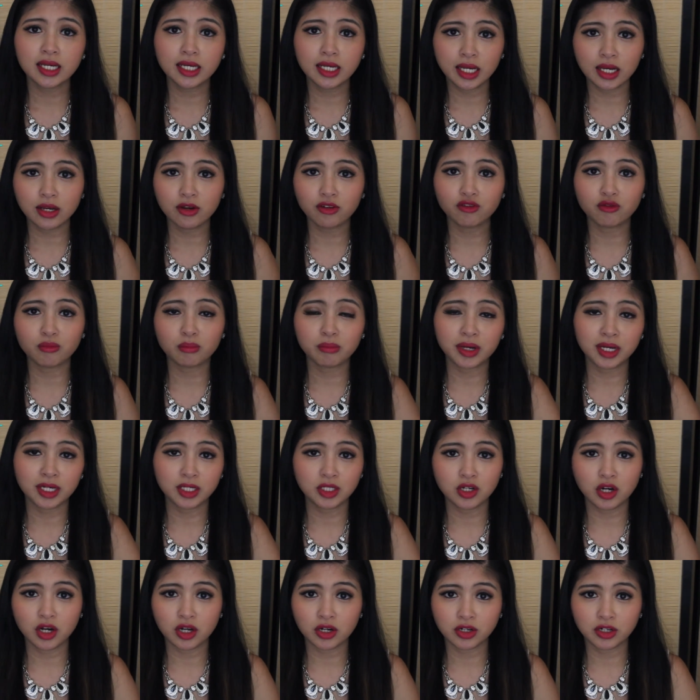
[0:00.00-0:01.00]
give my
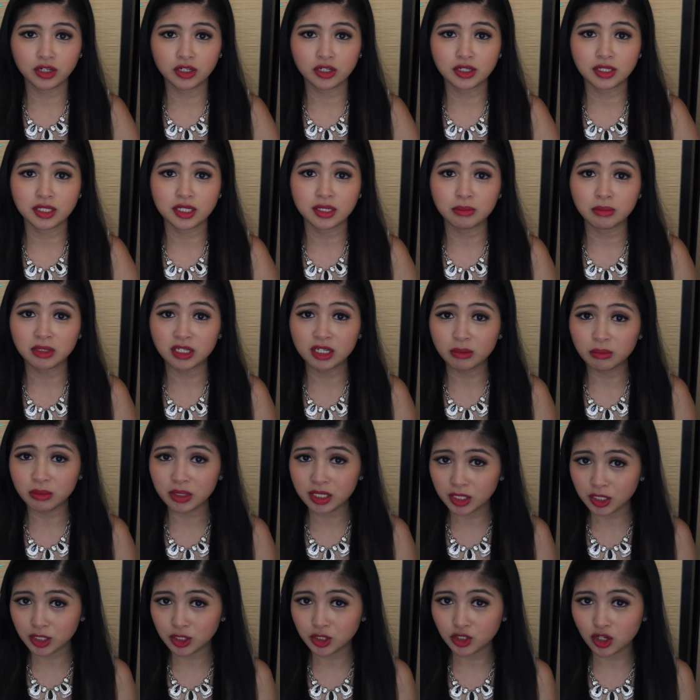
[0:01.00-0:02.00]
daughter some
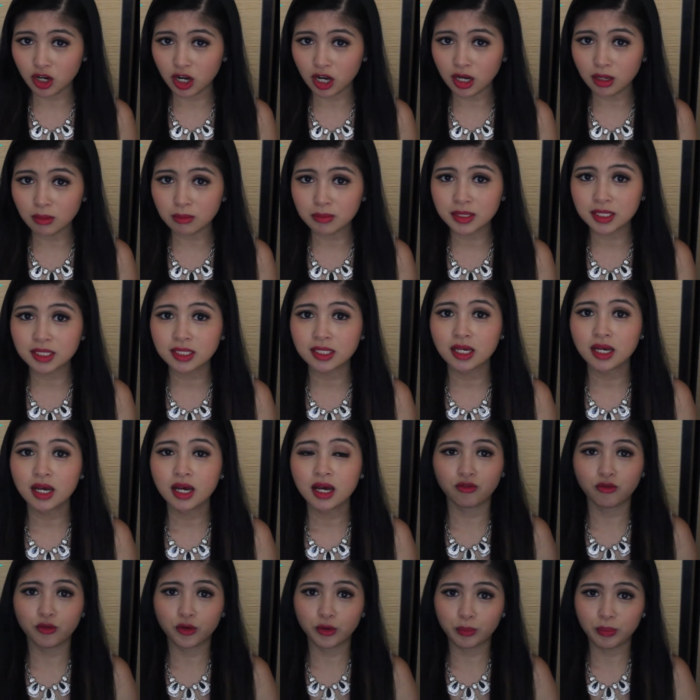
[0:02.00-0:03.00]
Camilia drops
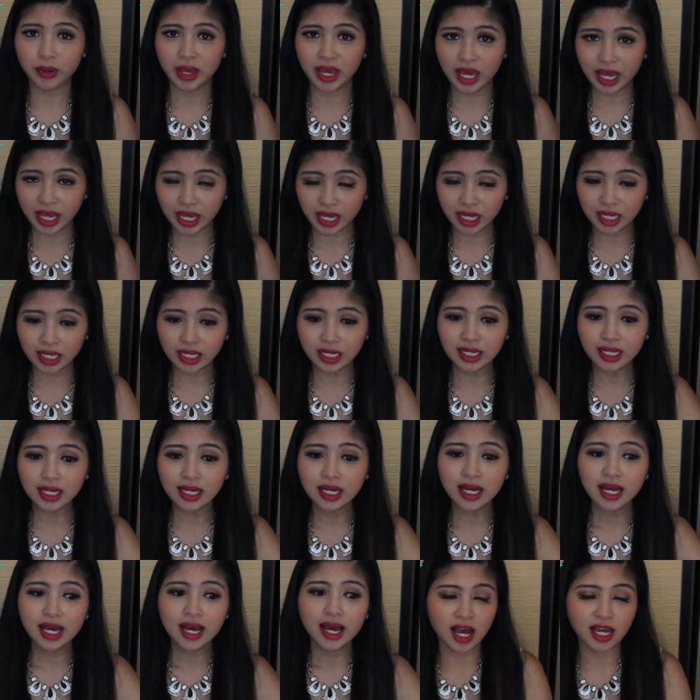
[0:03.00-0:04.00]
for pain.
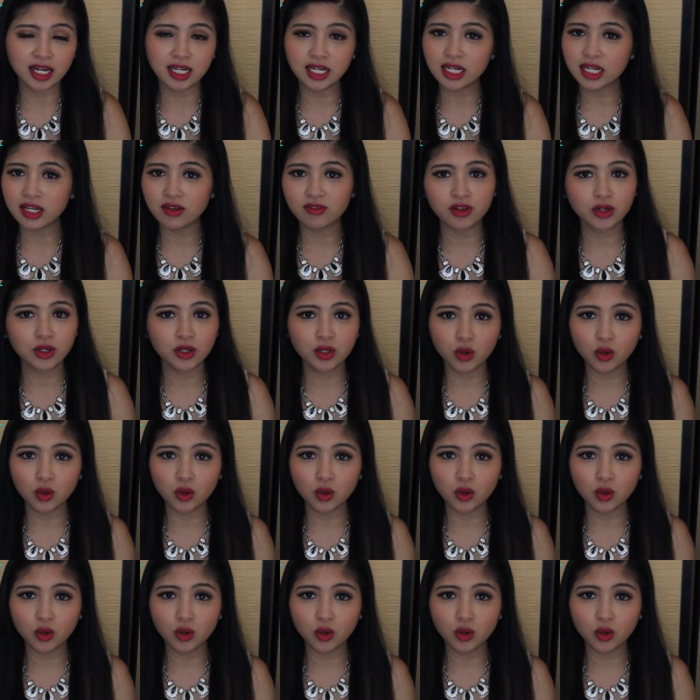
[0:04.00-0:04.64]
I didn't even